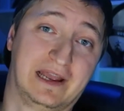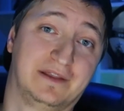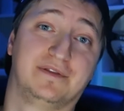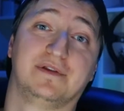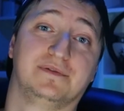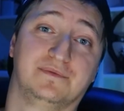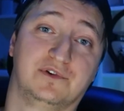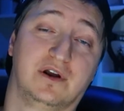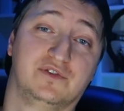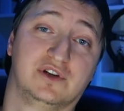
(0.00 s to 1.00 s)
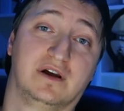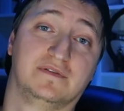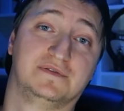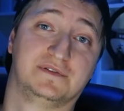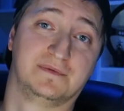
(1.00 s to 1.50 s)
get the drive
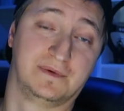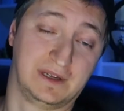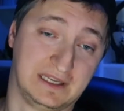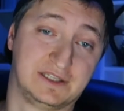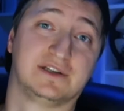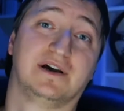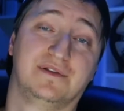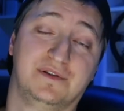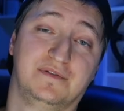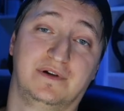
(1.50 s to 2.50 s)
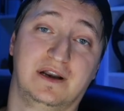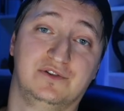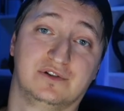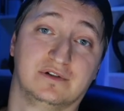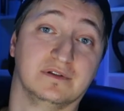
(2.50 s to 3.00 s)
shaft inside the
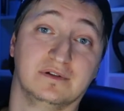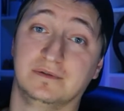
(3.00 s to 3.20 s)
differential.